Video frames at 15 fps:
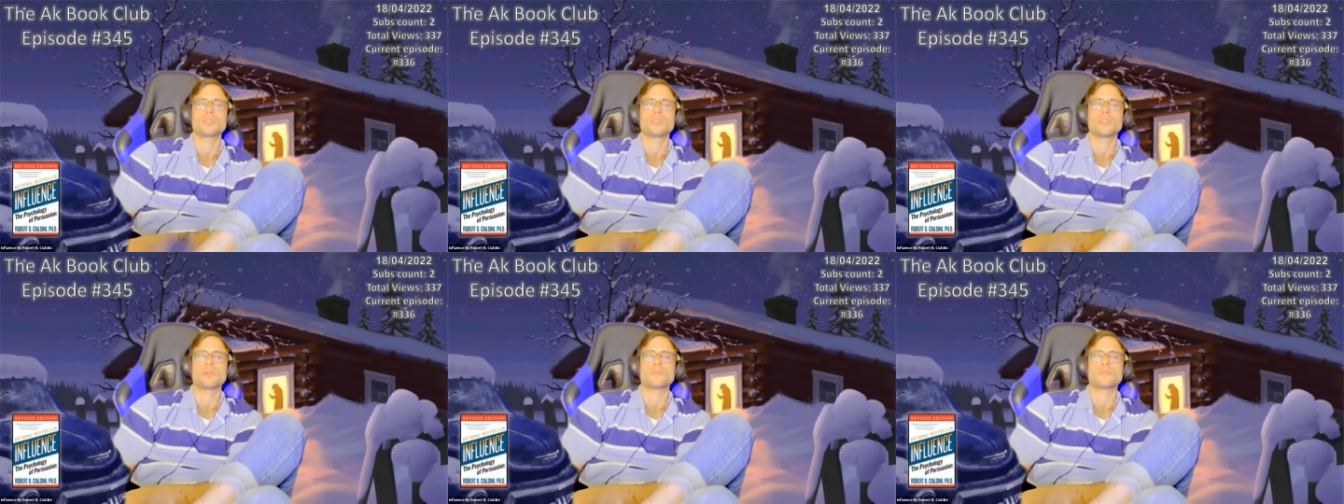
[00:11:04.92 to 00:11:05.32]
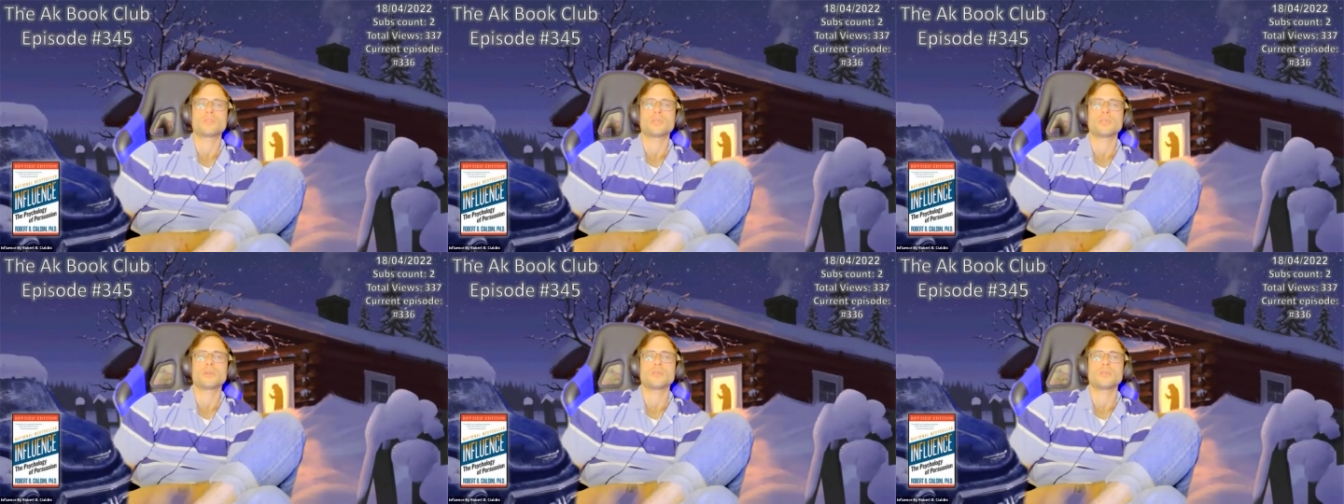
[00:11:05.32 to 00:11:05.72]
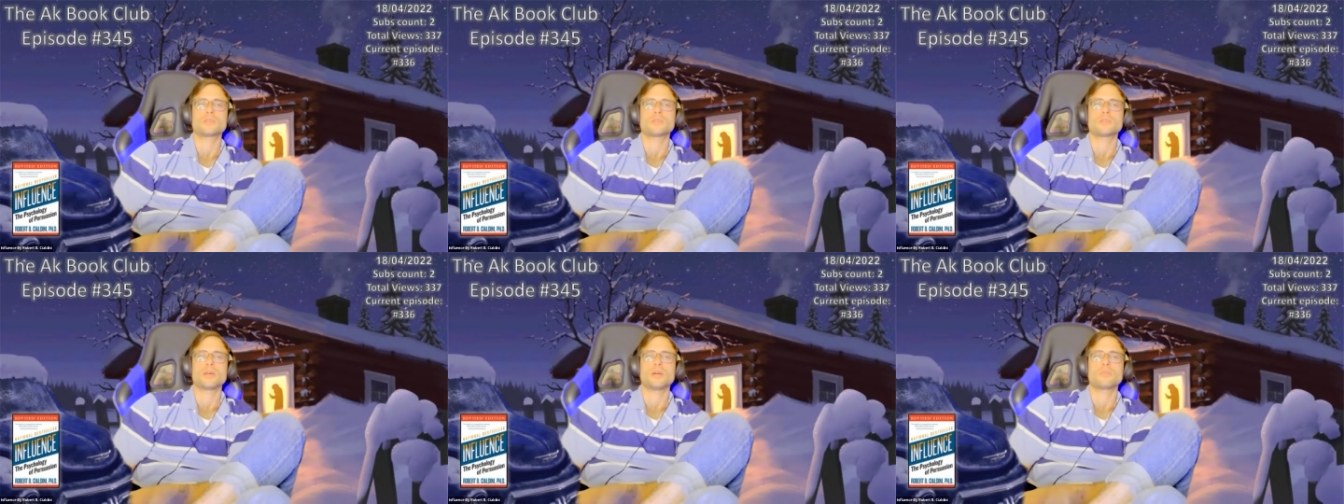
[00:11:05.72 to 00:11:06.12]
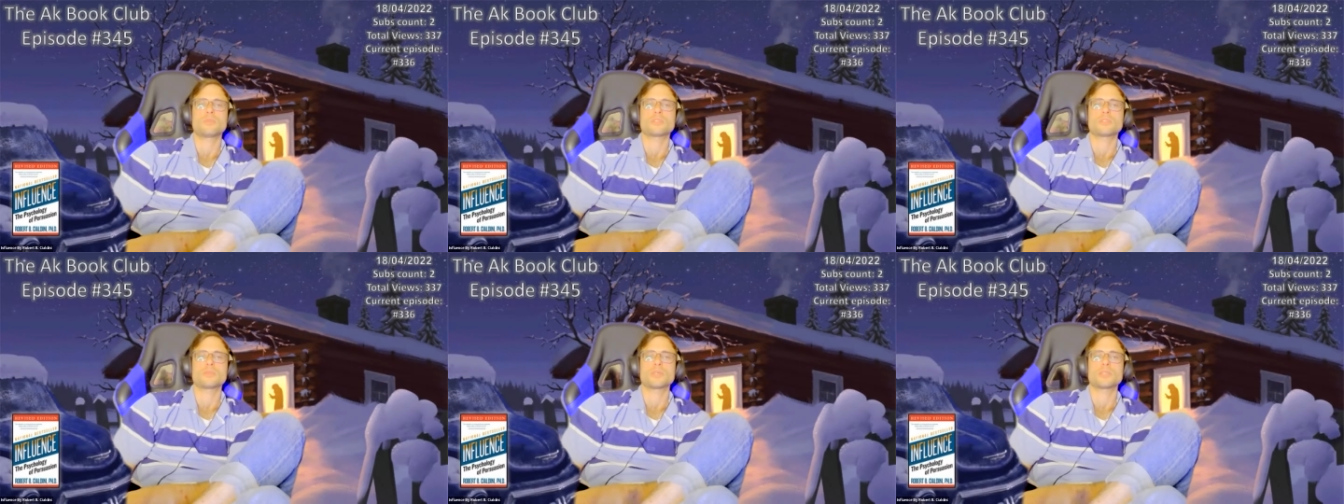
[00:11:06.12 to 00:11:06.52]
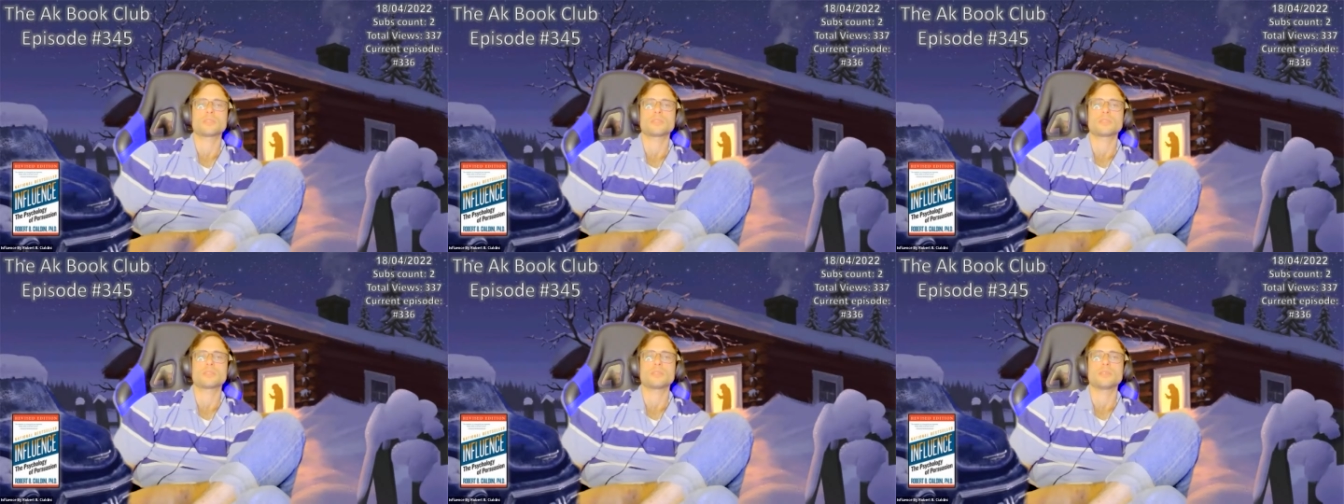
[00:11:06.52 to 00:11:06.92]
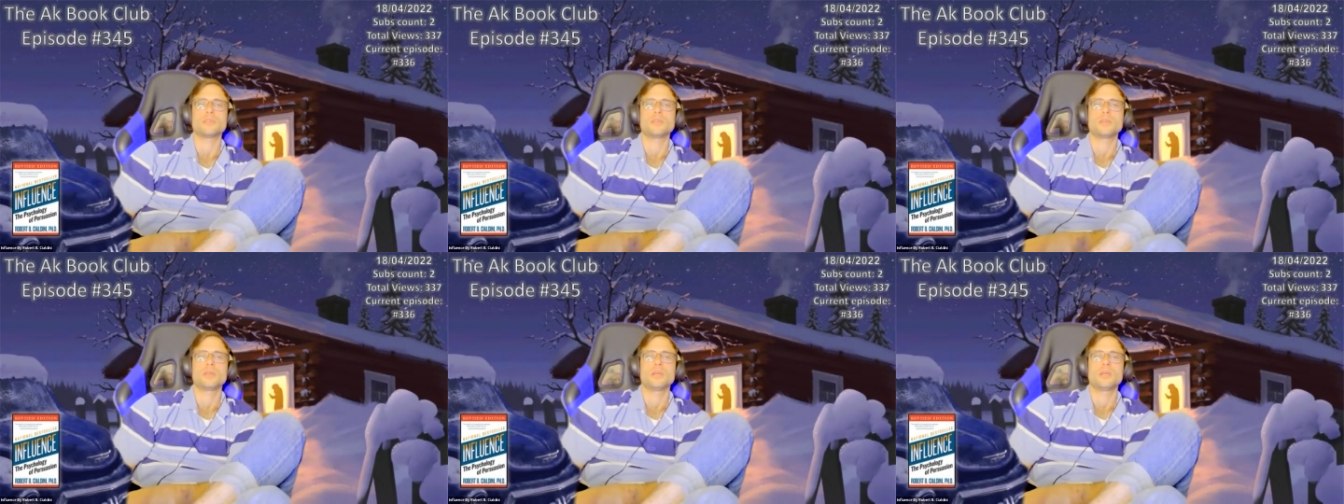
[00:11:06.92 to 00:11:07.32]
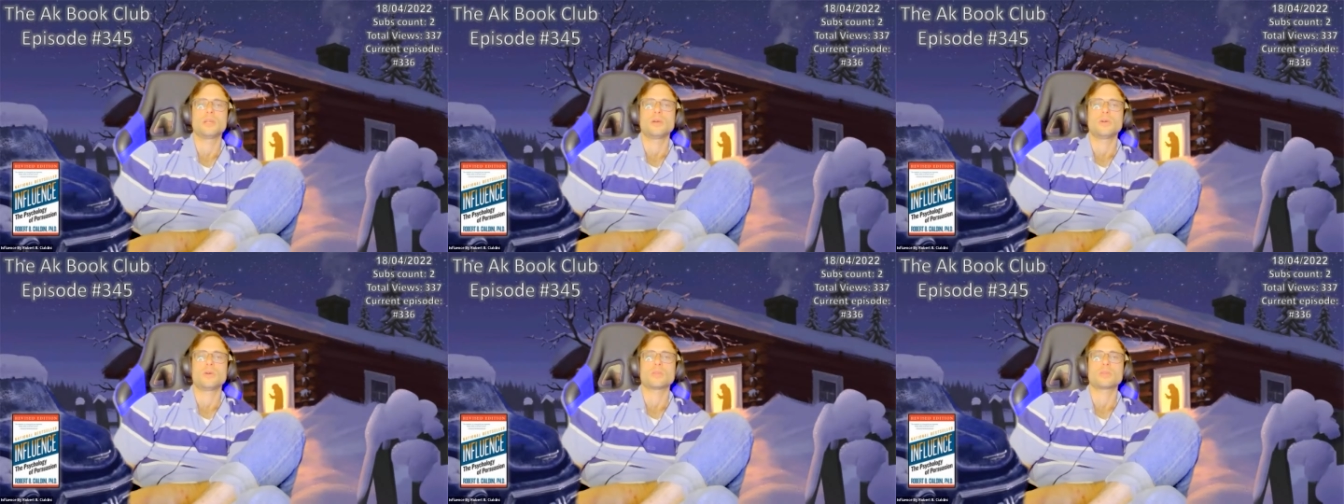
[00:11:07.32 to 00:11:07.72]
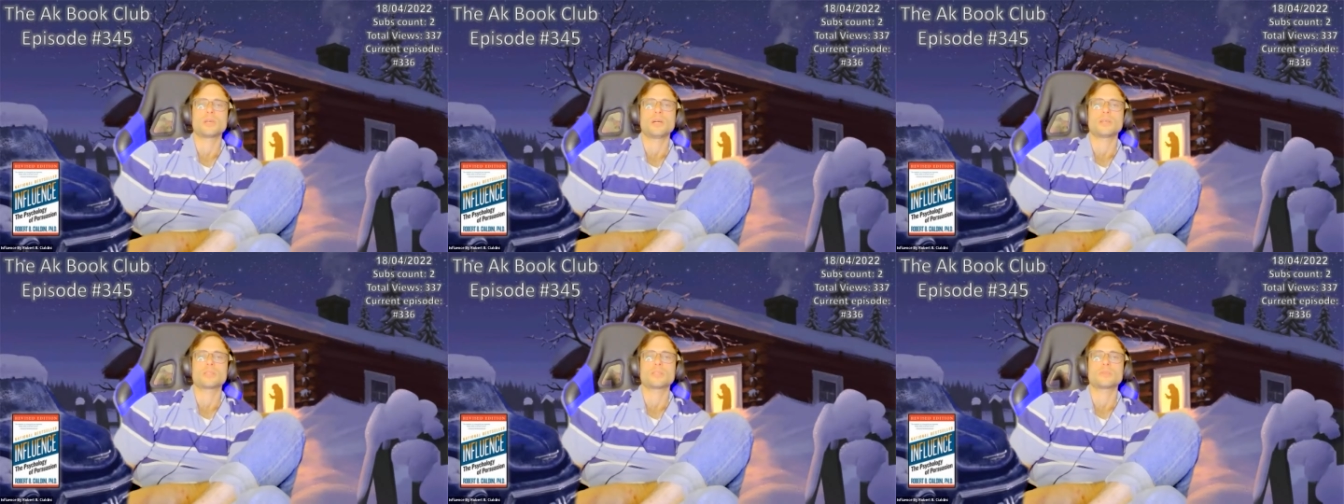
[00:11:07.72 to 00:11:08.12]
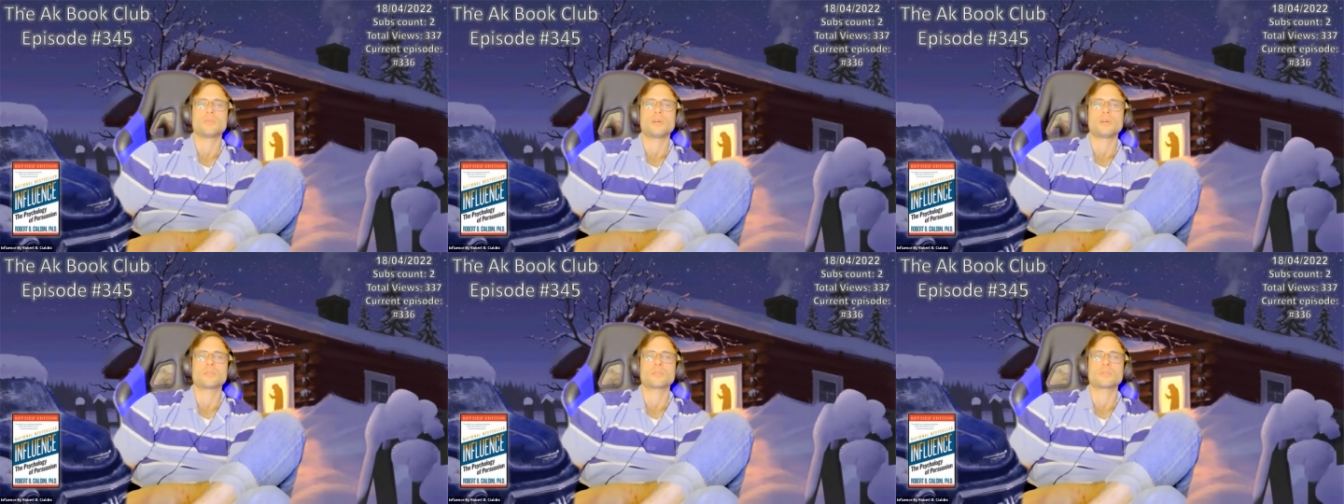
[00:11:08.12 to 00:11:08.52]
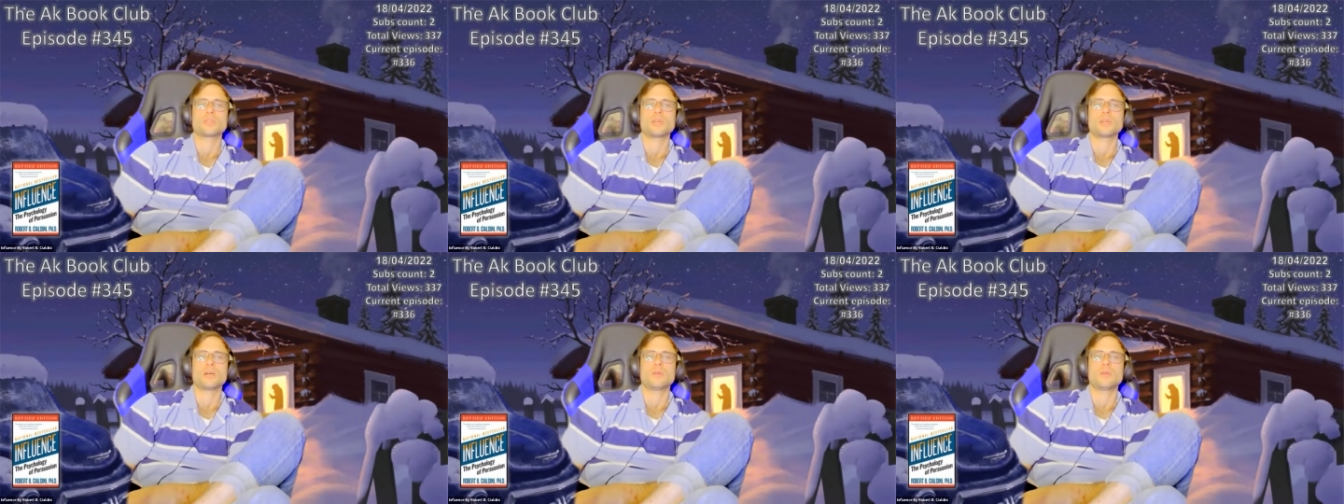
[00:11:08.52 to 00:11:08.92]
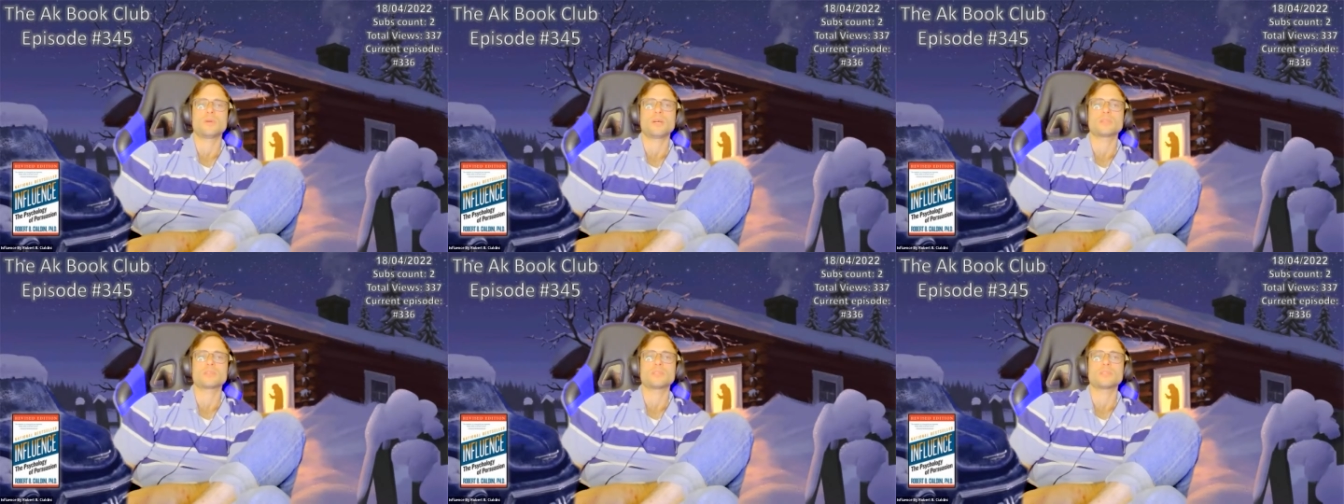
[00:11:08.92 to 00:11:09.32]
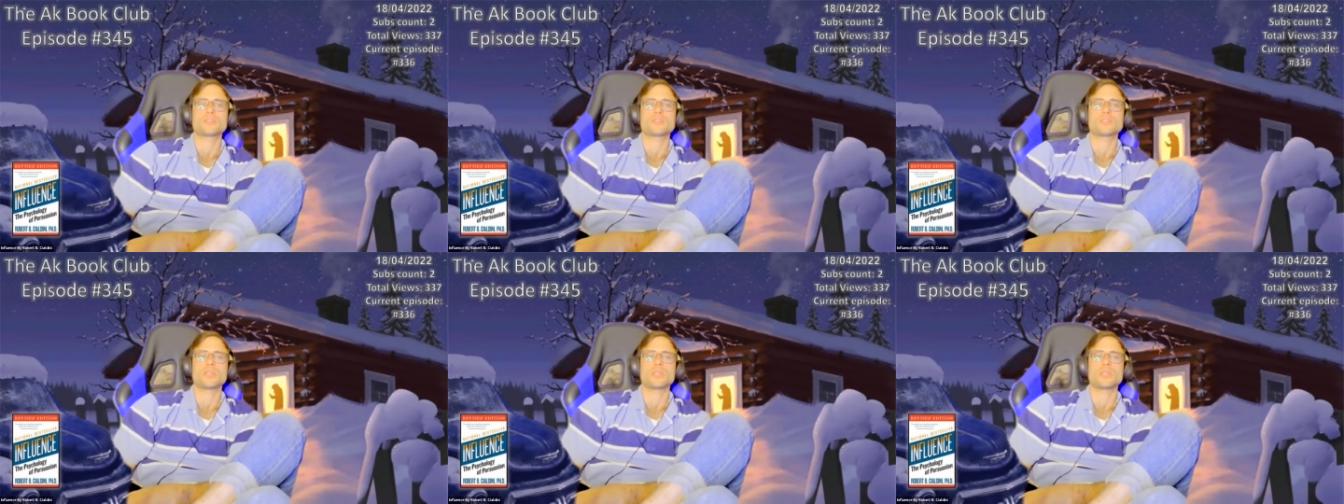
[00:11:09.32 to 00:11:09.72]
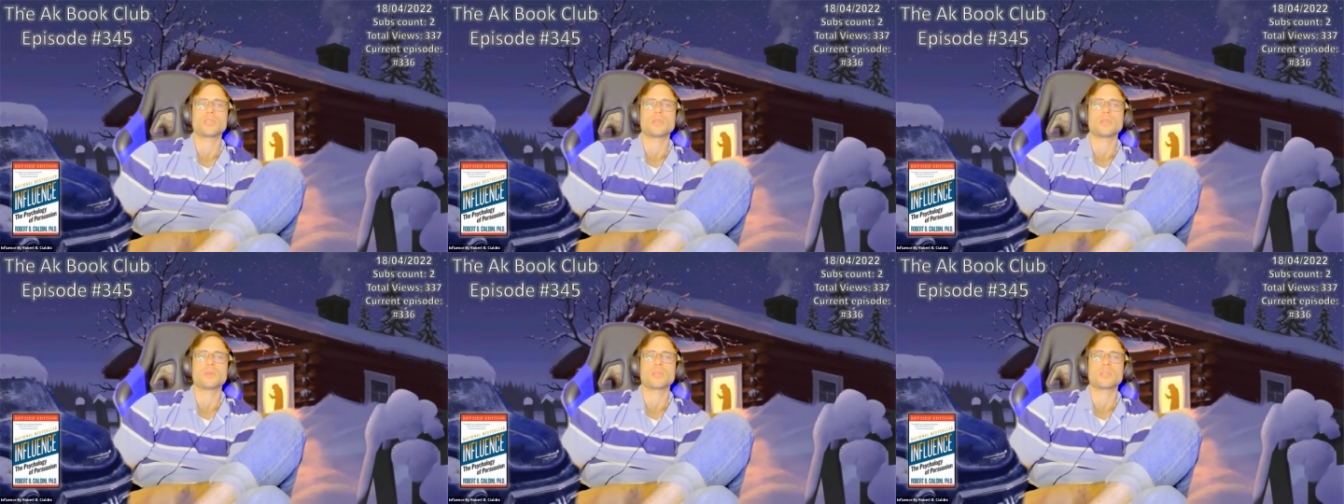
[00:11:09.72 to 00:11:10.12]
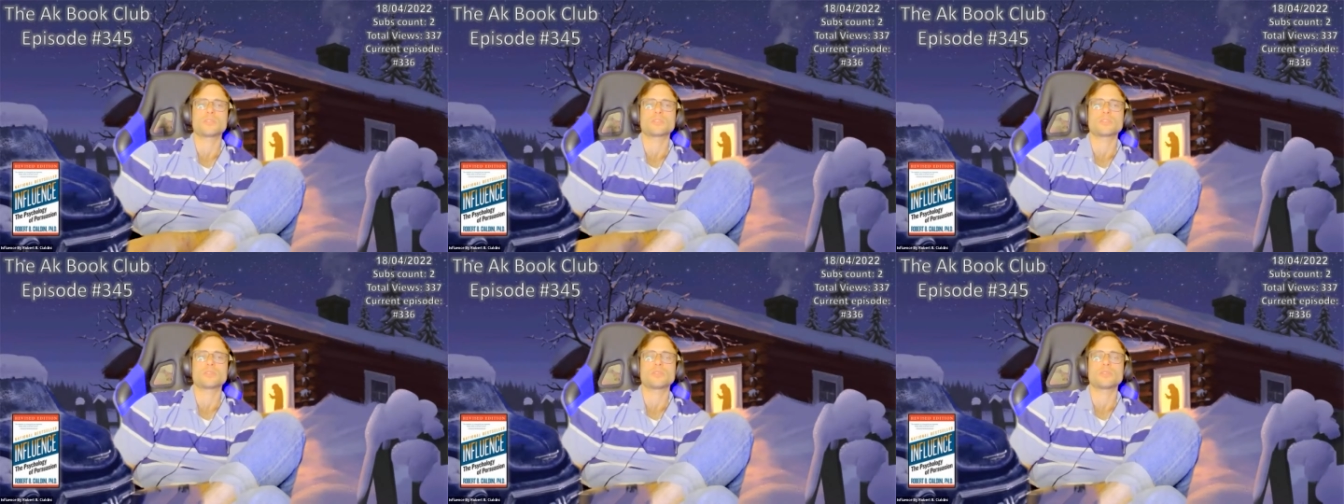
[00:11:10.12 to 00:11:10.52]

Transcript: offer on the prospect's old car as part of the buy/trade package.